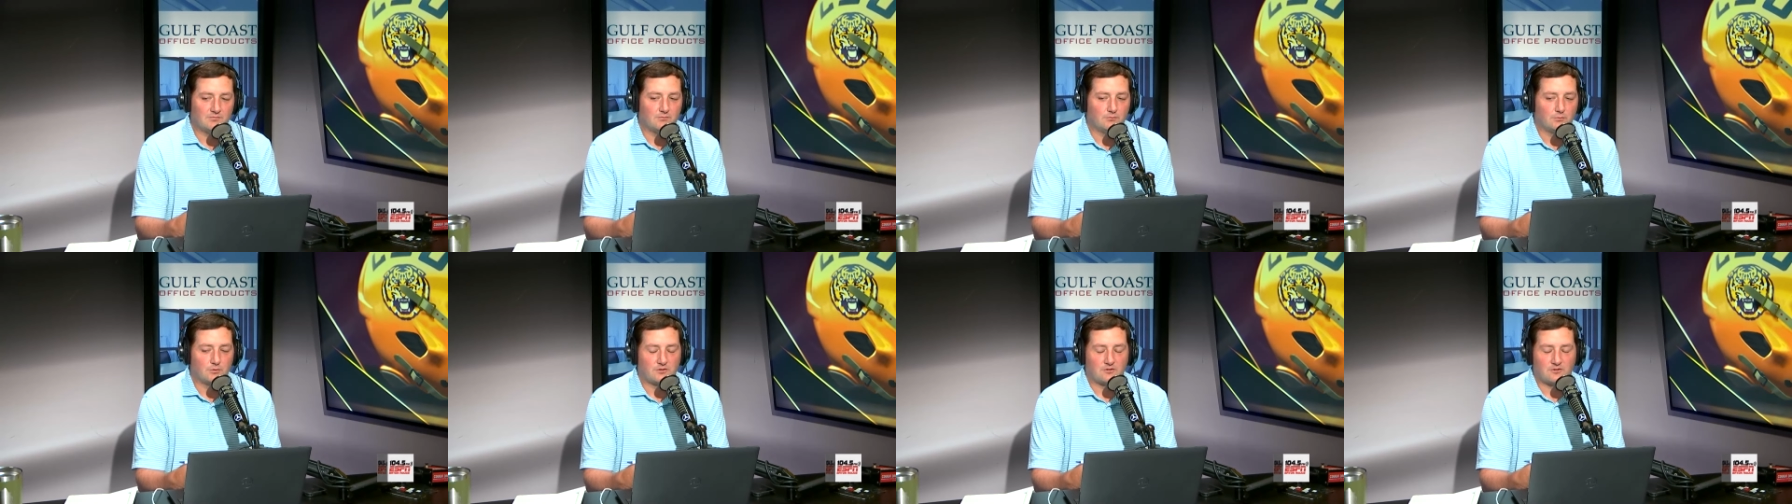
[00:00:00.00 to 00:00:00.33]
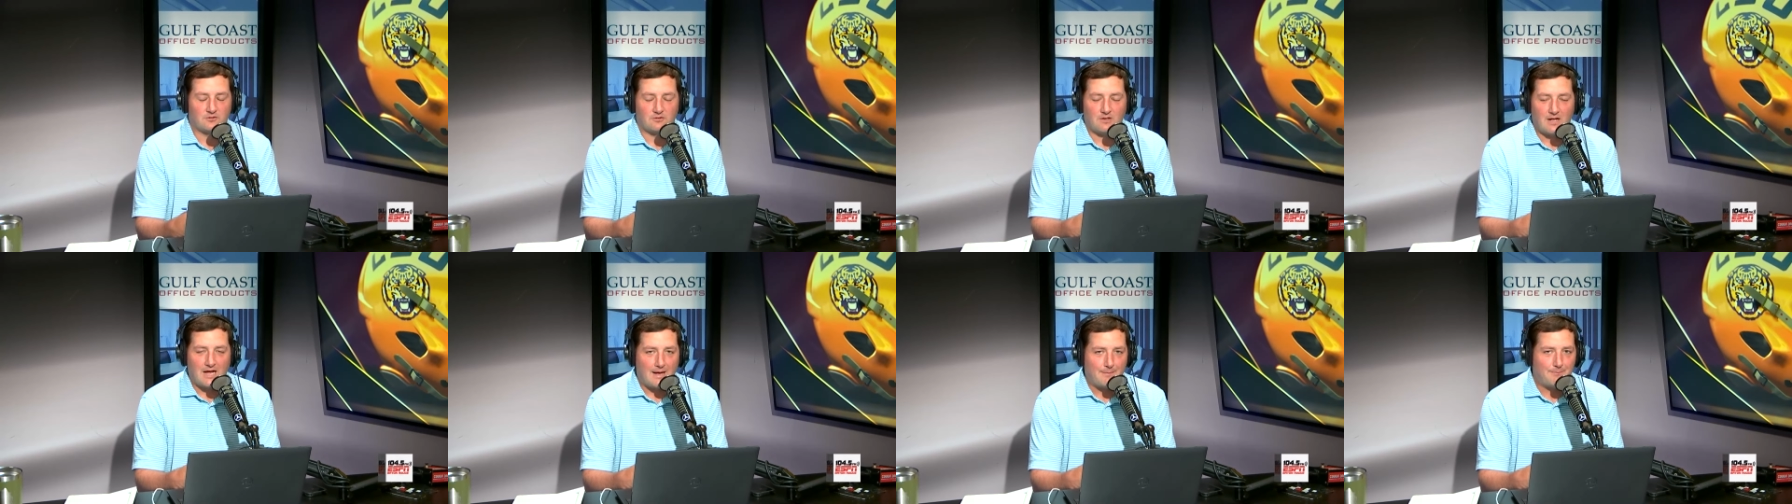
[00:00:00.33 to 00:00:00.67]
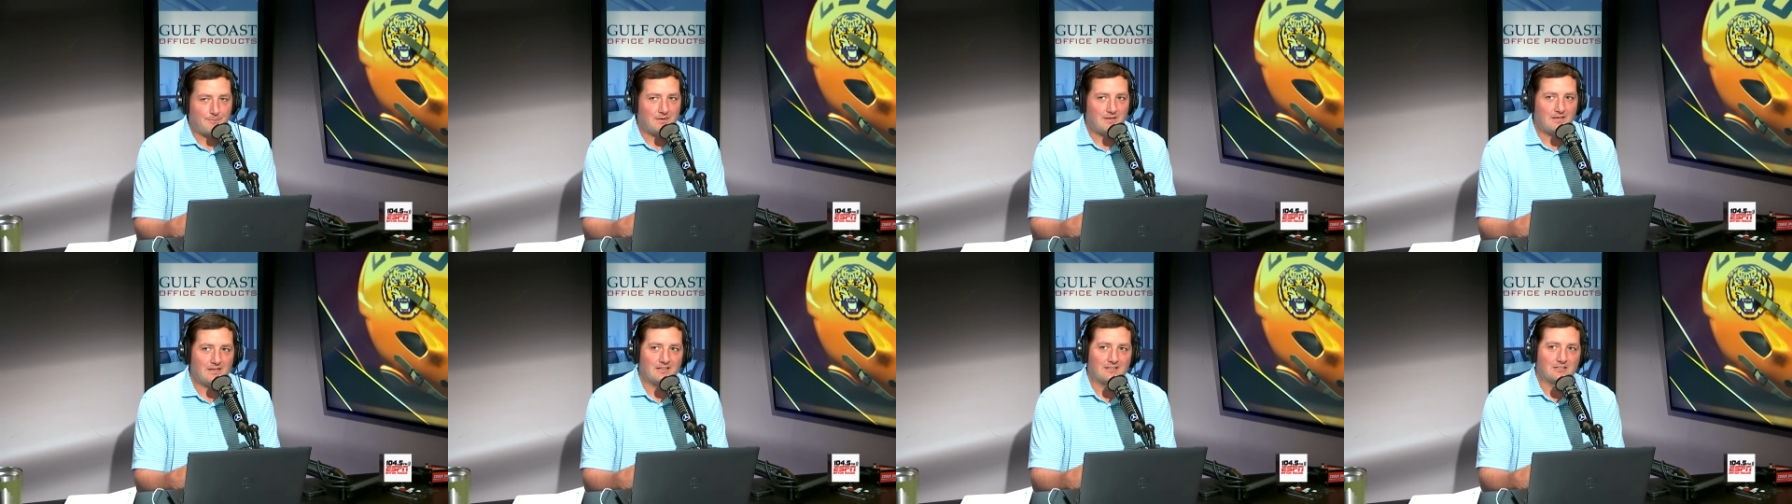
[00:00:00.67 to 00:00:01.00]
was
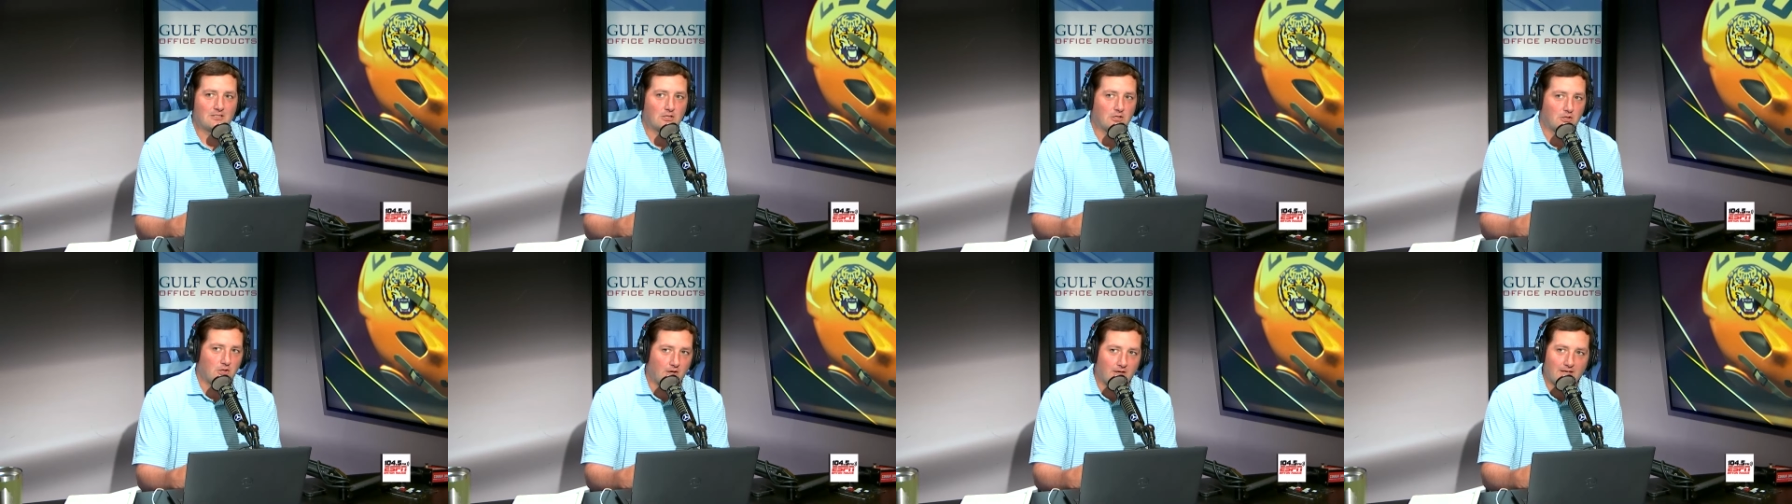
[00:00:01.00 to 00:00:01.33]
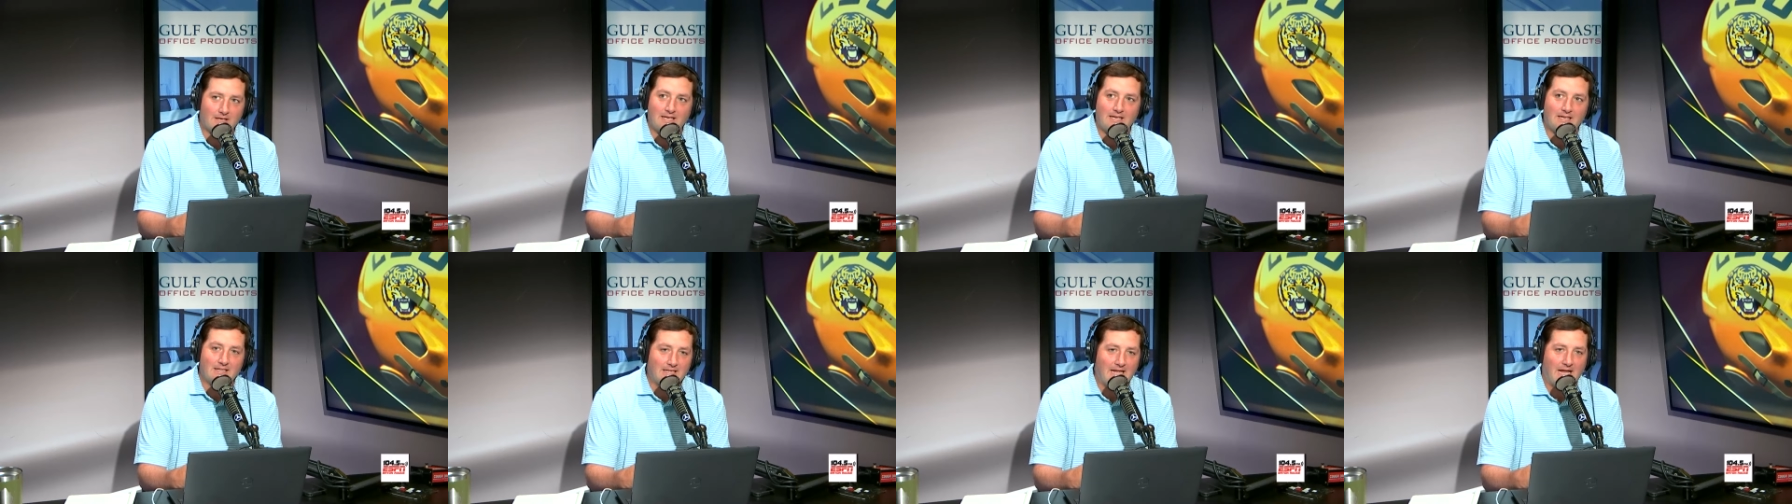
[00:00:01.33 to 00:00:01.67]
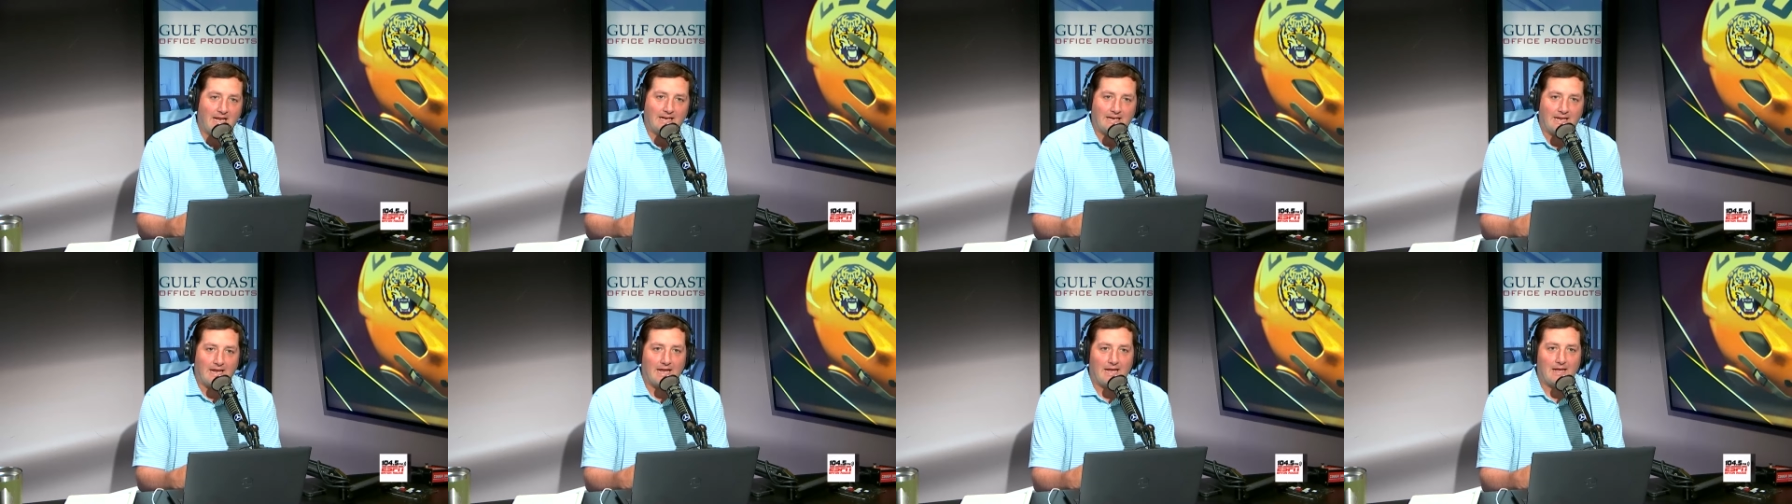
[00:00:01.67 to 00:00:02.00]
sloppy and clunky in
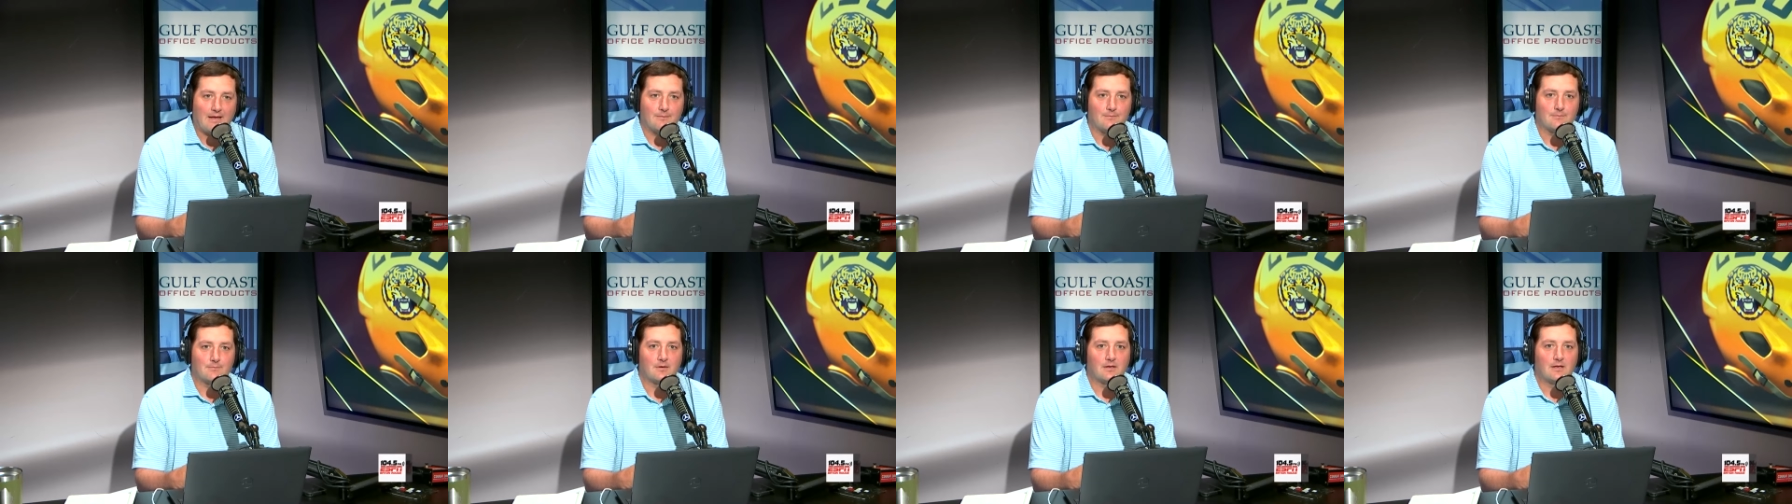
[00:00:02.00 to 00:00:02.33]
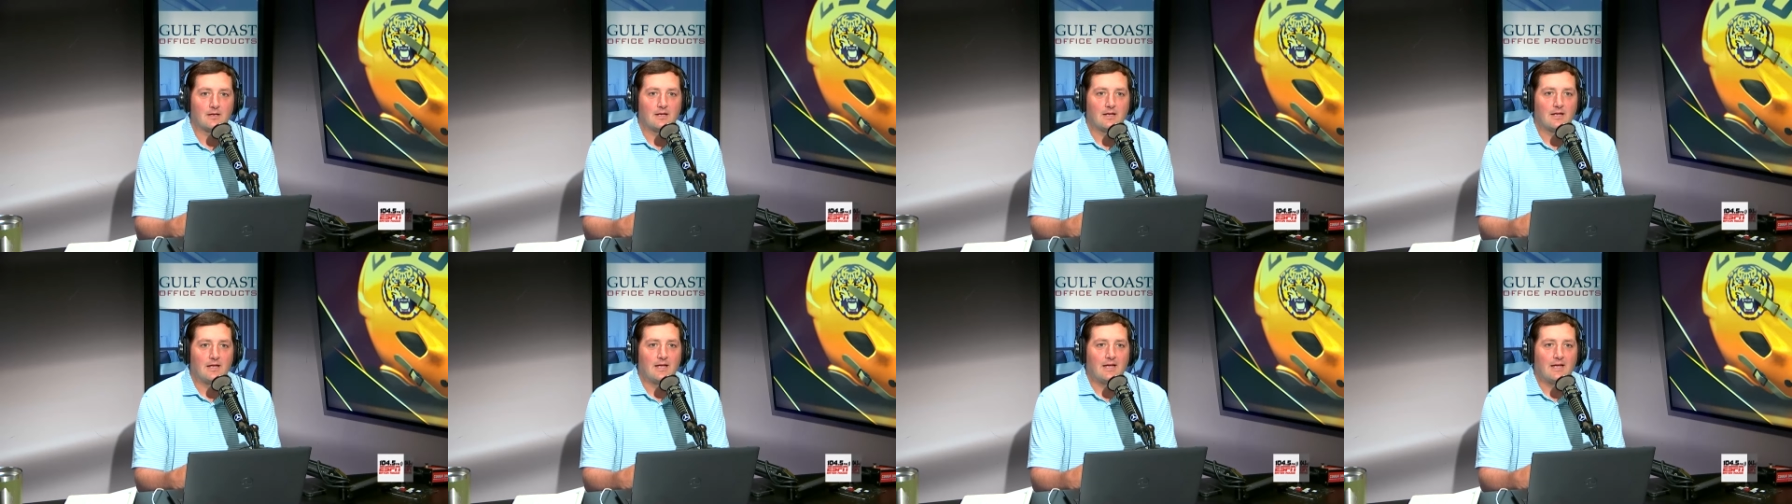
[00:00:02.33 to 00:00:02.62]
that game.